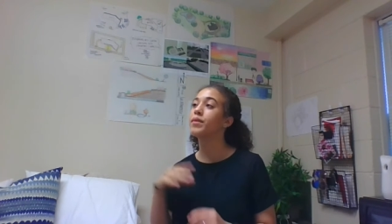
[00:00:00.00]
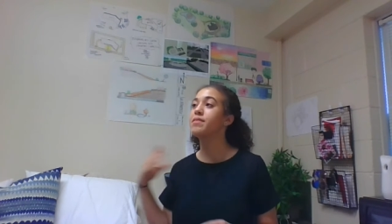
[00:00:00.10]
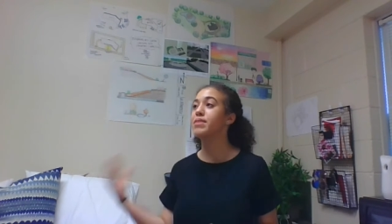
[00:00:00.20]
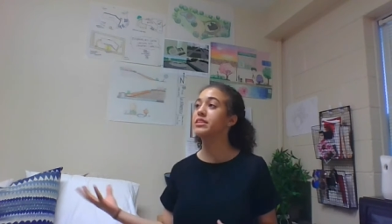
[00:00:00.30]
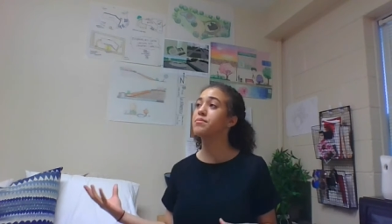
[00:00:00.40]

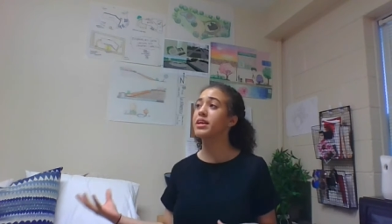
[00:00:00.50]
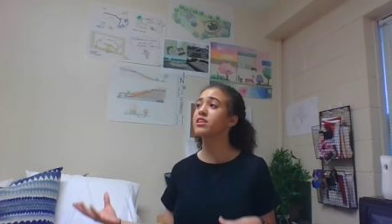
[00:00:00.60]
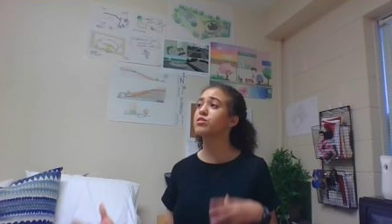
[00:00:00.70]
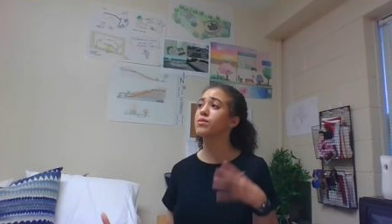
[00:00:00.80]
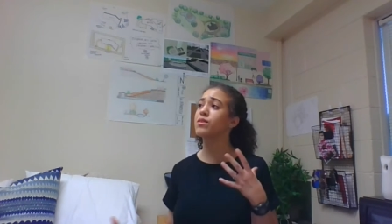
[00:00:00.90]
meant to be
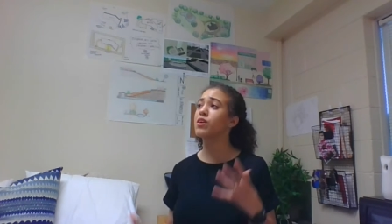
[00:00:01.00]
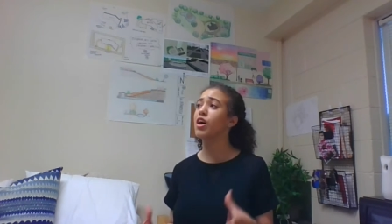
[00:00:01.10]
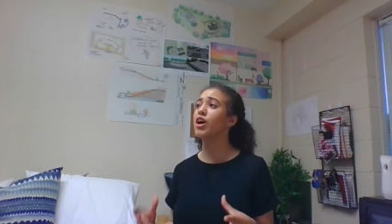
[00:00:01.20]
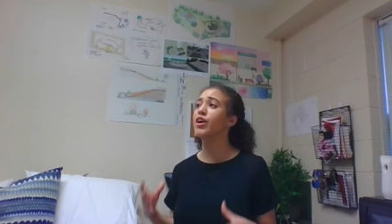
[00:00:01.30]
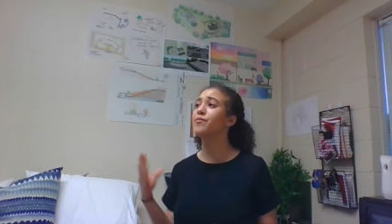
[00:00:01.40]
in
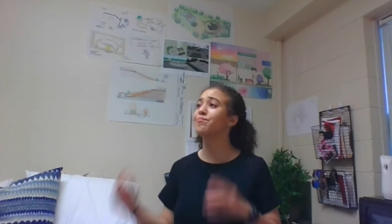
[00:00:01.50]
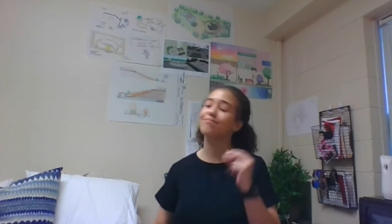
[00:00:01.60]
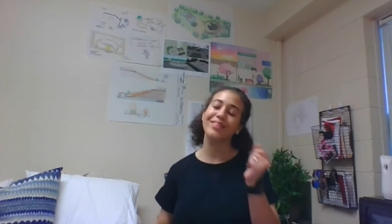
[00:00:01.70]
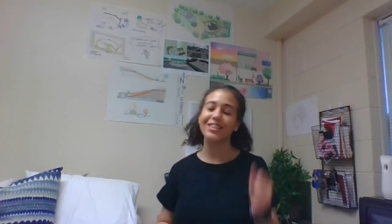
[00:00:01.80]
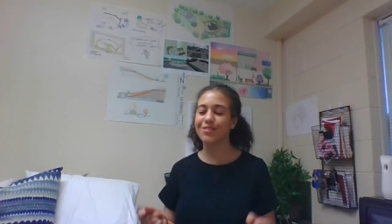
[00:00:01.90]
the
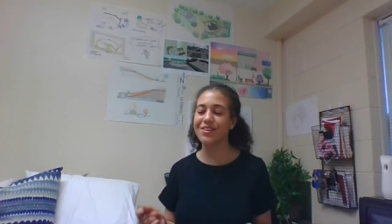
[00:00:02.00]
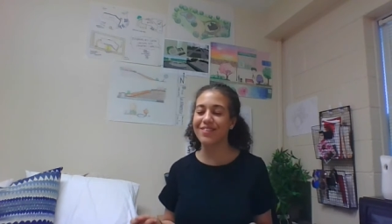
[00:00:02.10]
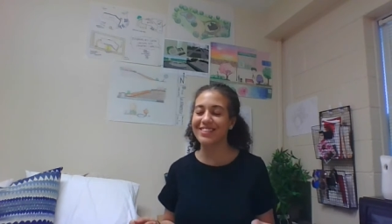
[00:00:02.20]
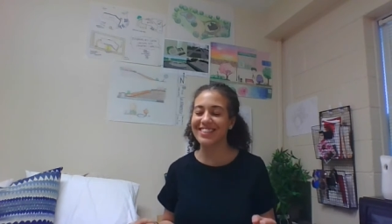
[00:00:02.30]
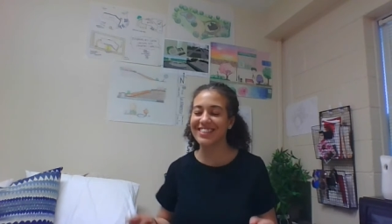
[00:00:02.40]

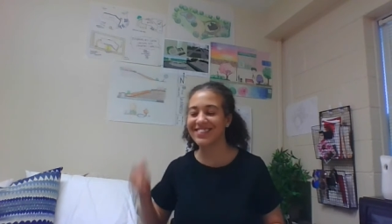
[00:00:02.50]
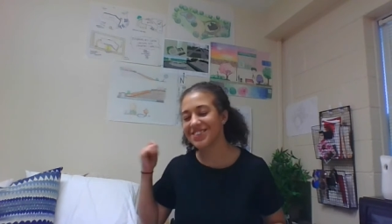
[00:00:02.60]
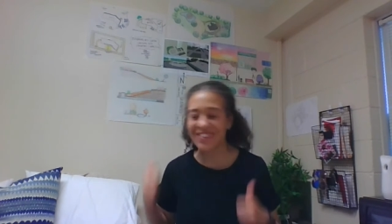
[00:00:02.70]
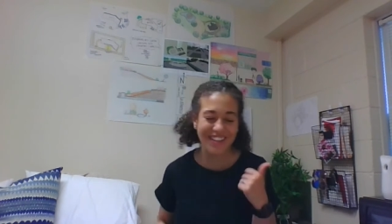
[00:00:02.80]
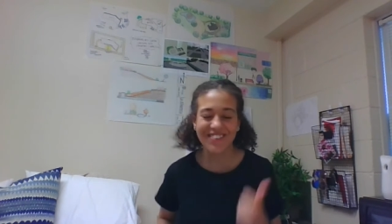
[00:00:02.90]
21st century
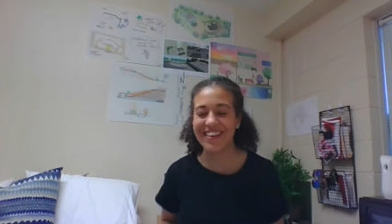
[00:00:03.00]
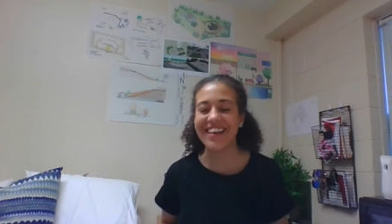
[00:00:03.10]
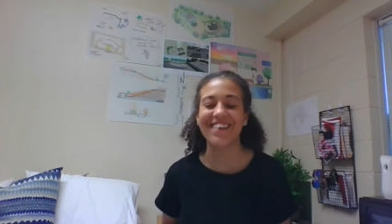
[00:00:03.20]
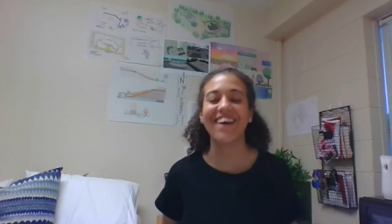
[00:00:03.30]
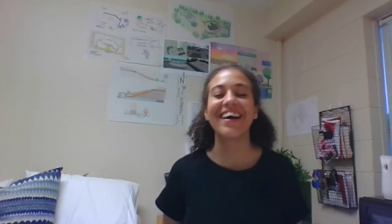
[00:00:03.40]
to be a new
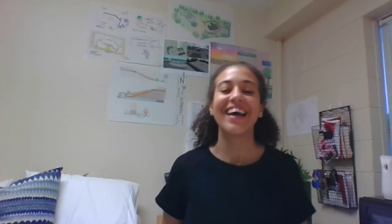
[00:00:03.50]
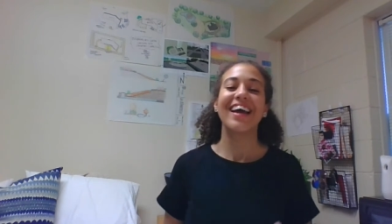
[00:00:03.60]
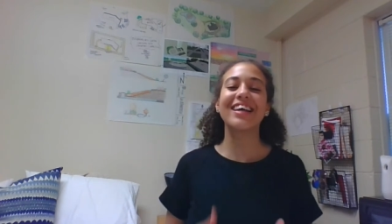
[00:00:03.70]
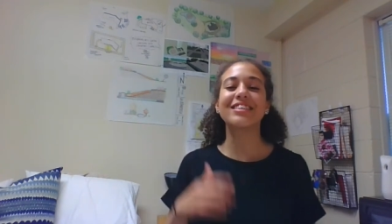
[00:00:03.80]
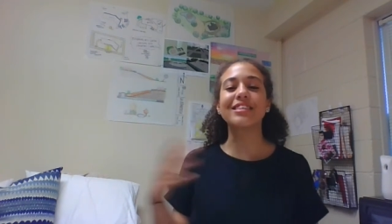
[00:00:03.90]
Negro
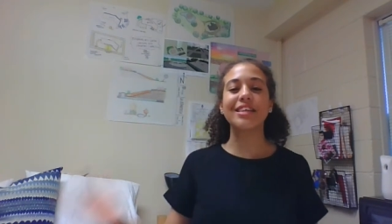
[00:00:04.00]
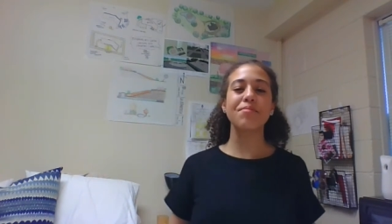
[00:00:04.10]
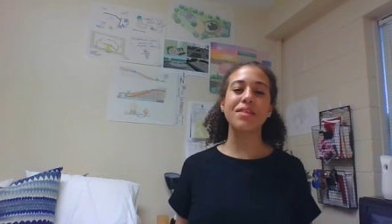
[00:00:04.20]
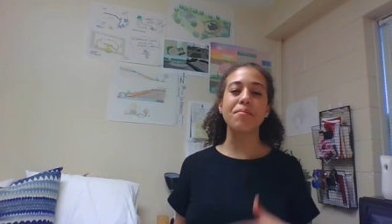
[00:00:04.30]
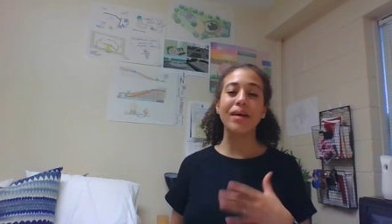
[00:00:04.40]
is the
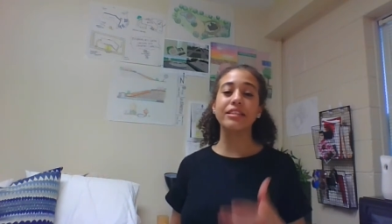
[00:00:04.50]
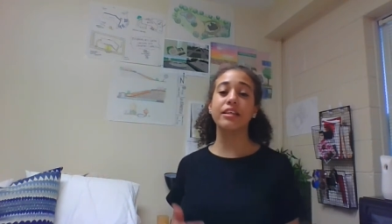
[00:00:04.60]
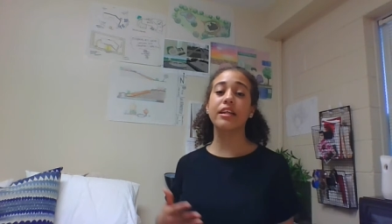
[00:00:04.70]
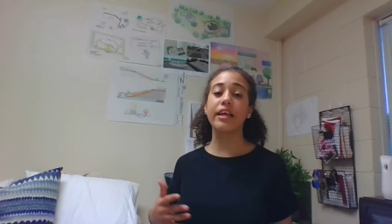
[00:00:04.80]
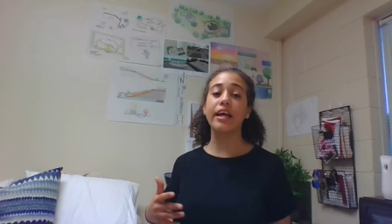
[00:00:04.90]
same thing
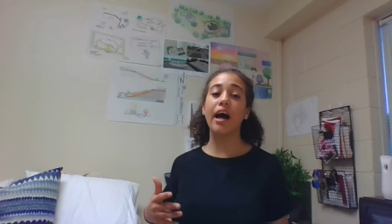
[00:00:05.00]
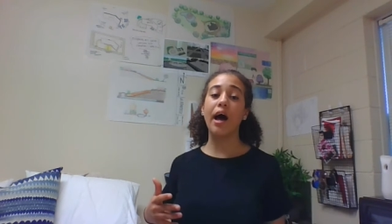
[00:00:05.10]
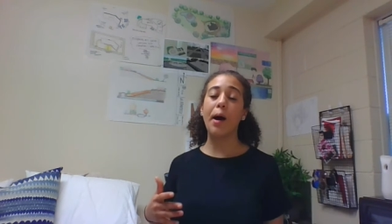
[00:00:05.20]
basically